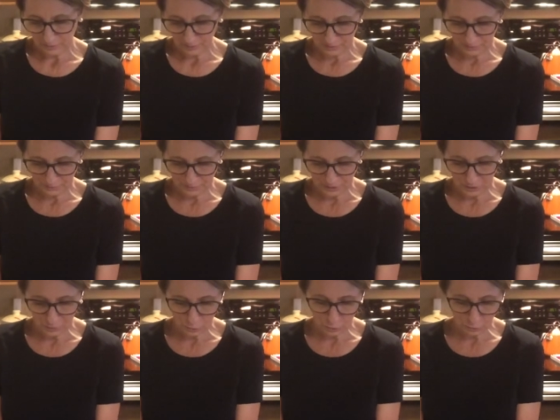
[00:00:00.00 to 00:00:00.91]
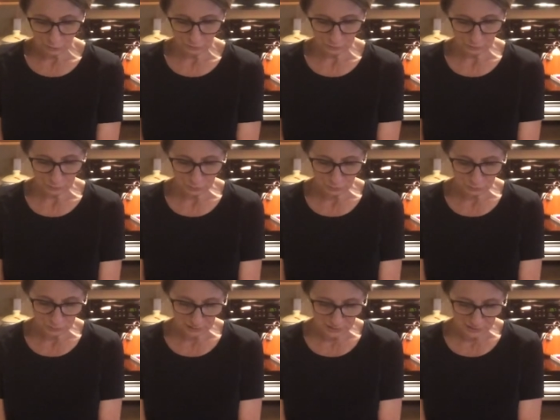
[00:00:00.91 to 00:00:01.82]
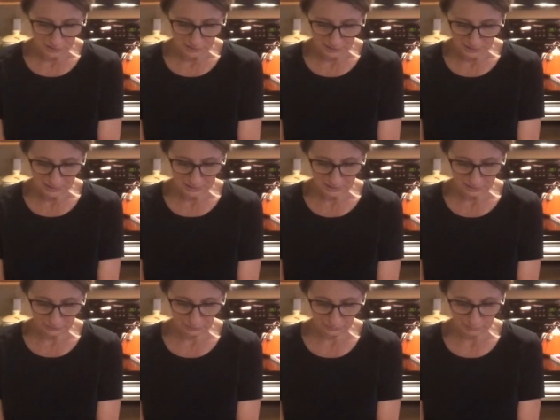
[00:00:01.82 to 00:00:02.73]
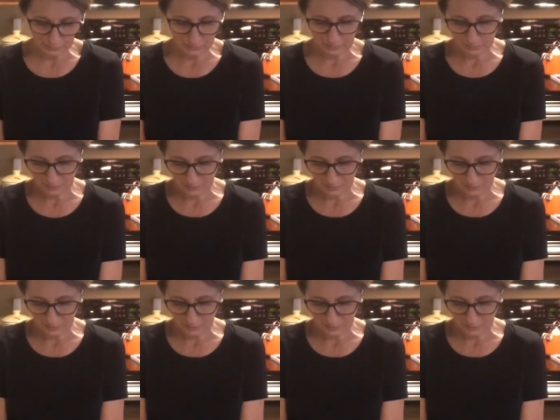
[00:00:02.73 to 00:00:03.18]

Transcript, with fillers: kind of like a little surprise. Let me